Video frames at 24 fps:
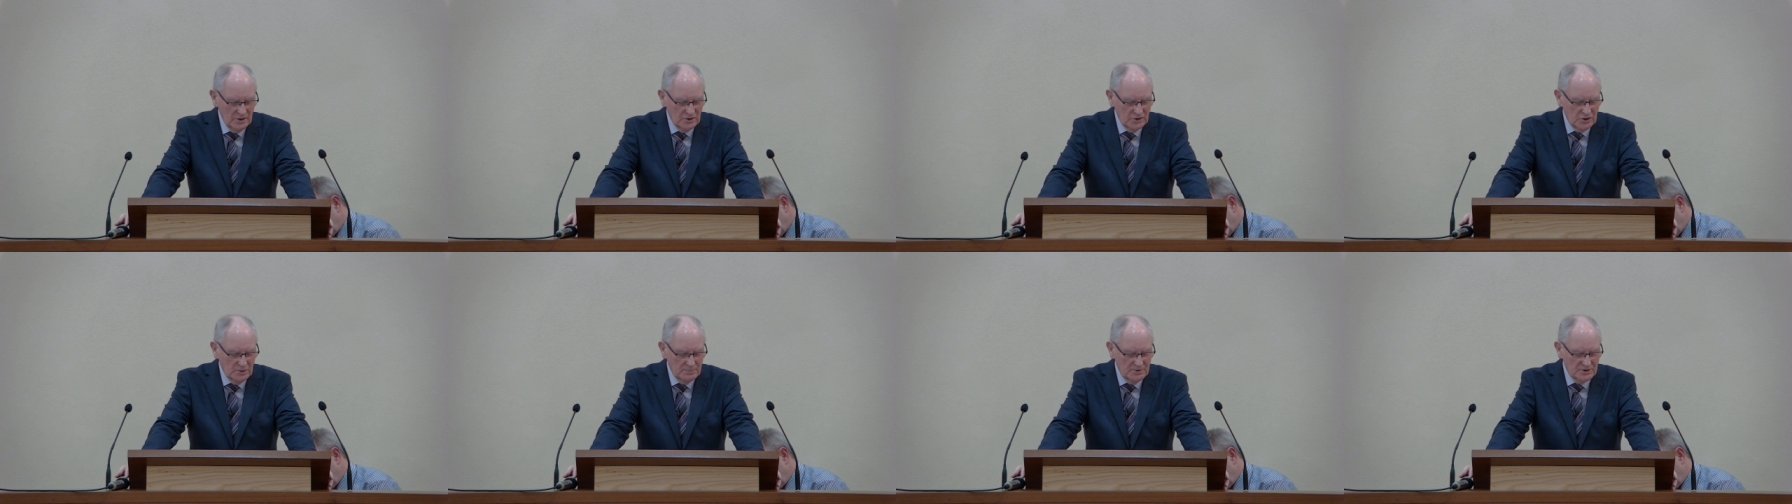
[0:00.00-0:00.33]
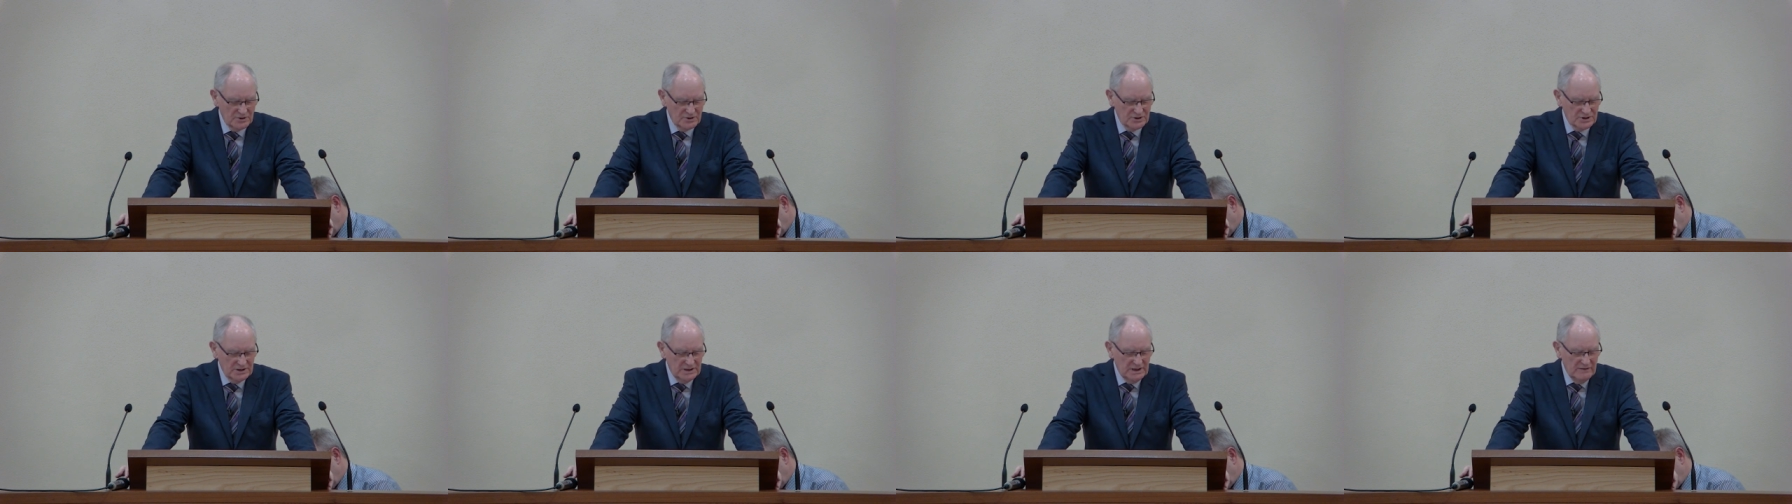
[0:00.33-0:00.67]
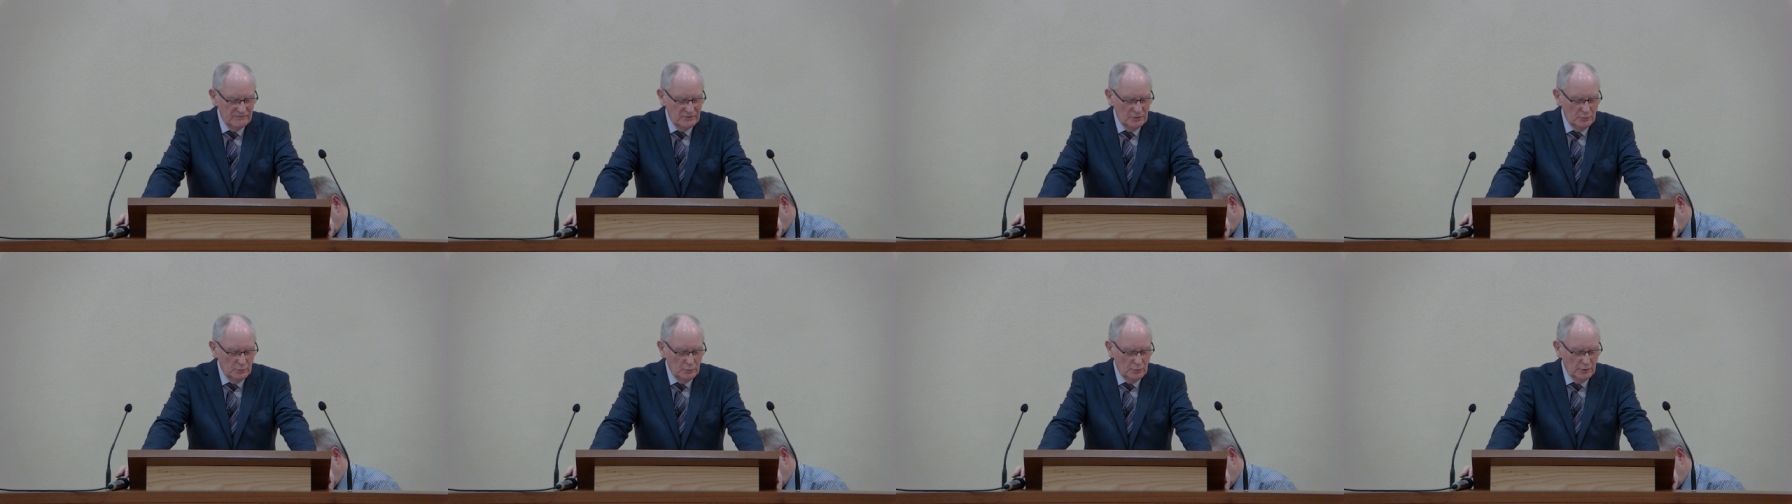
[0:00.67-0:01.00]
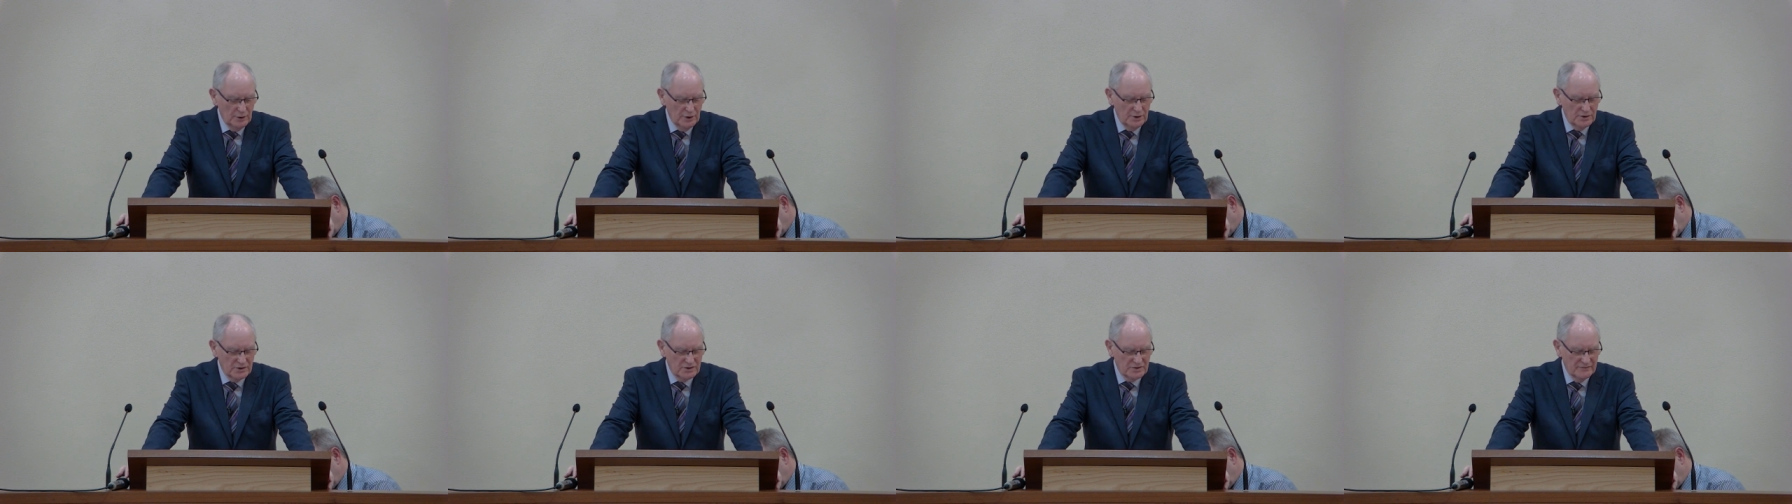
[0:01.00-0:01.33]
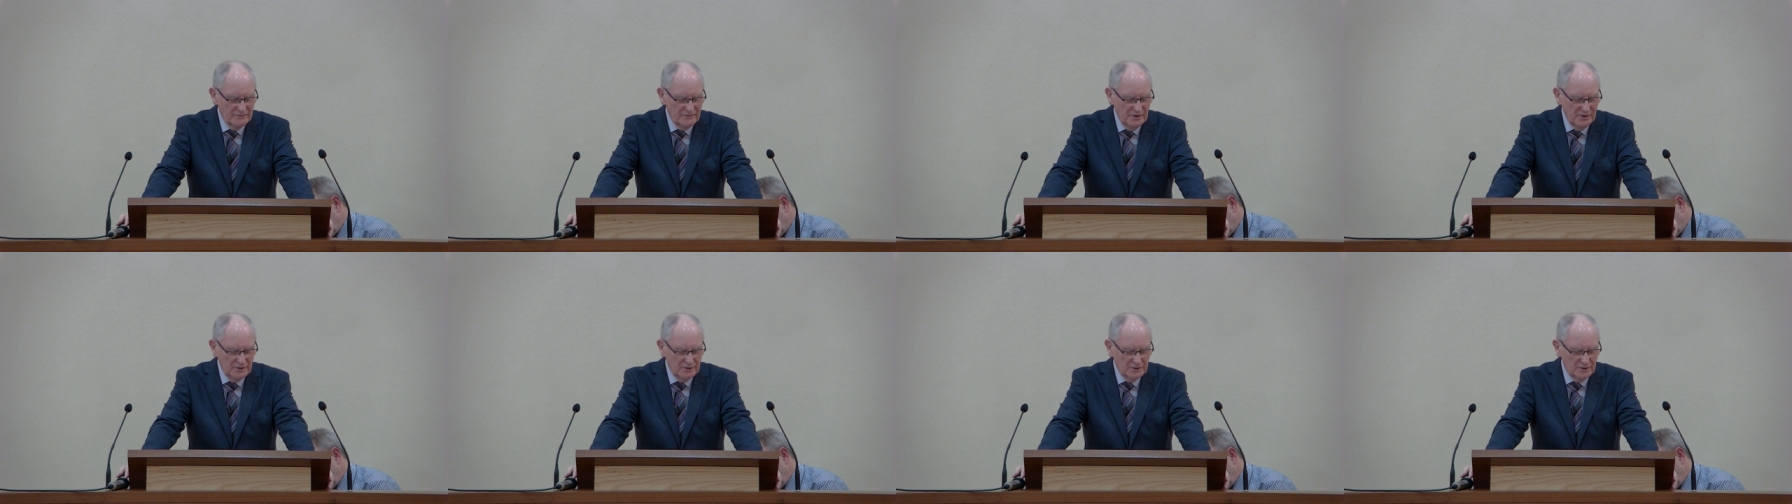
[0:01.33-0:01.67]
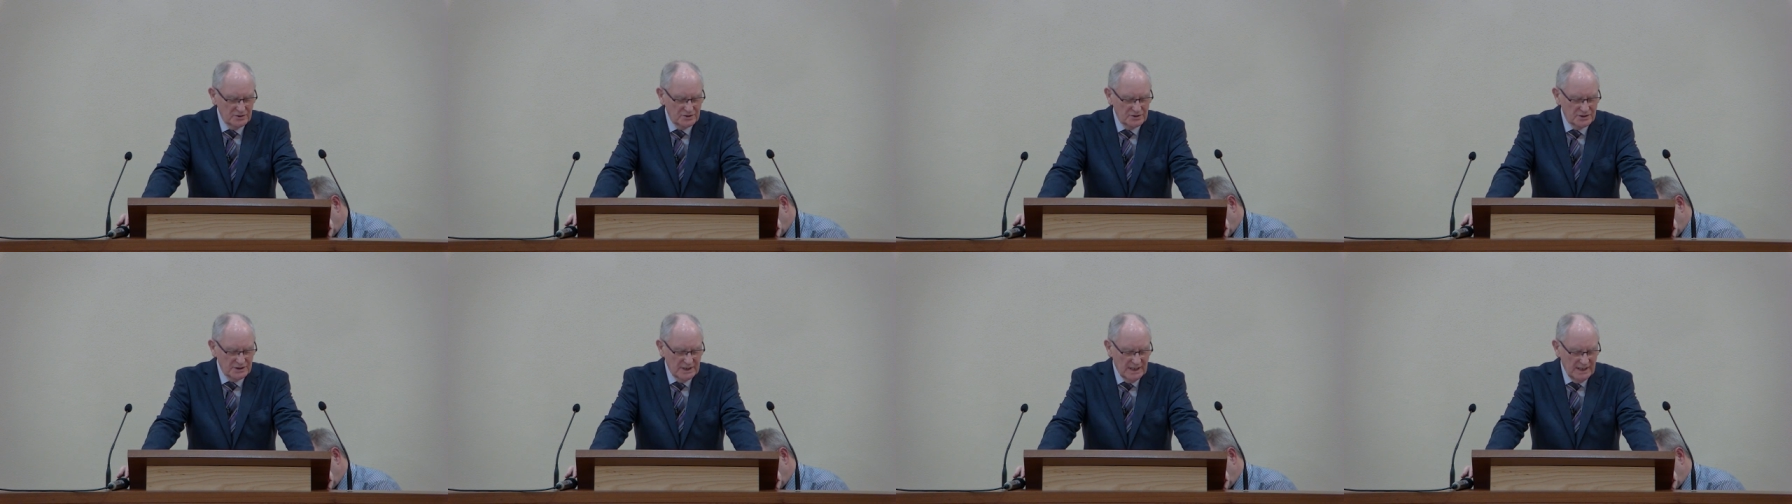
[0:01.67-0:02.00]
to perceive the words of
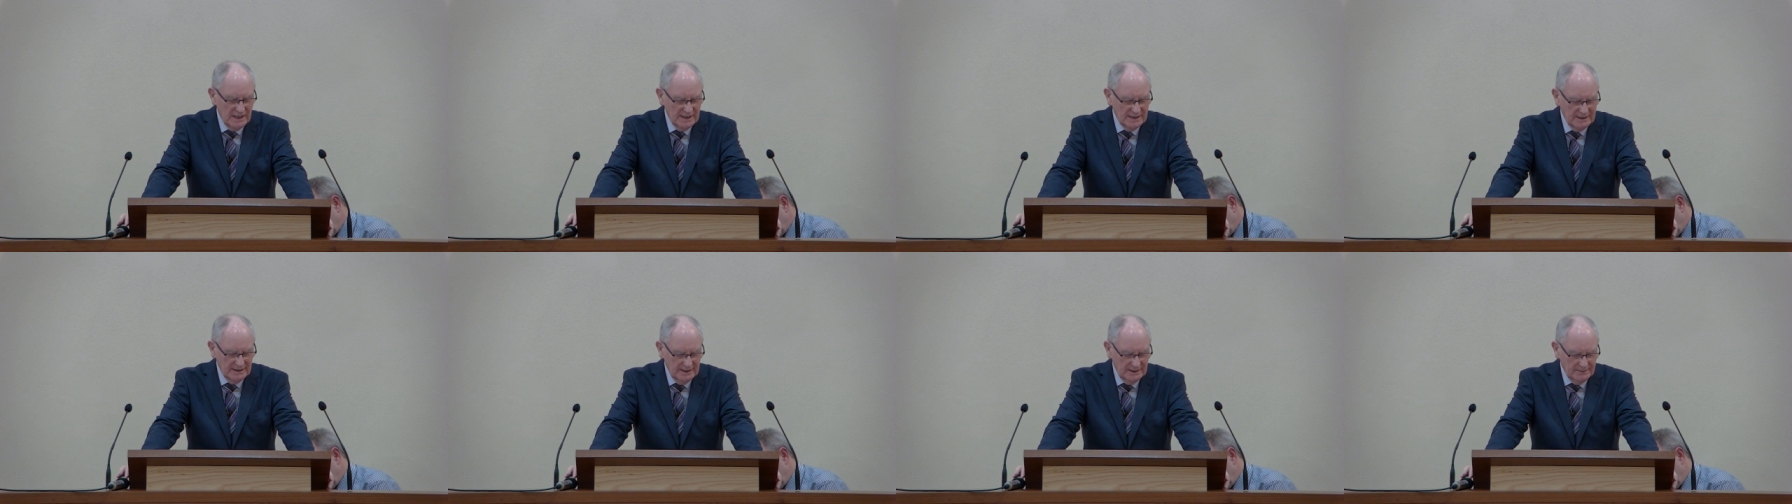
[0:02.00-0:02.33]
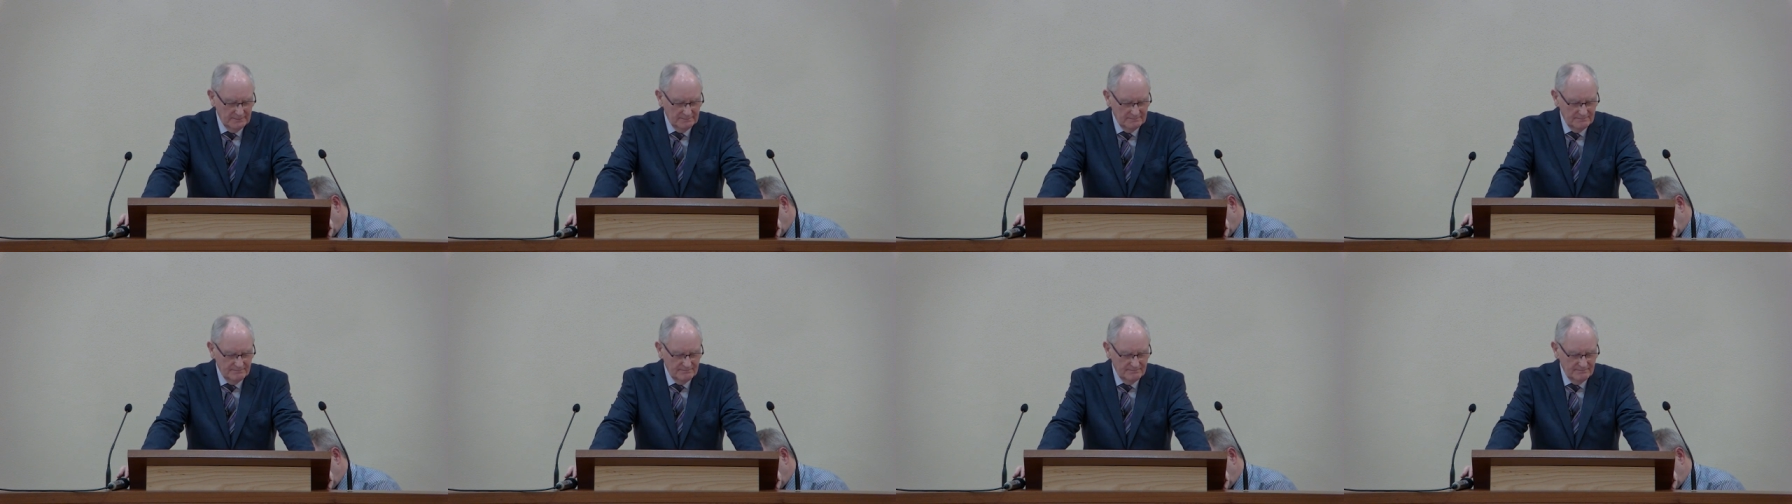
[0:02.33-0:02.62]
understanding,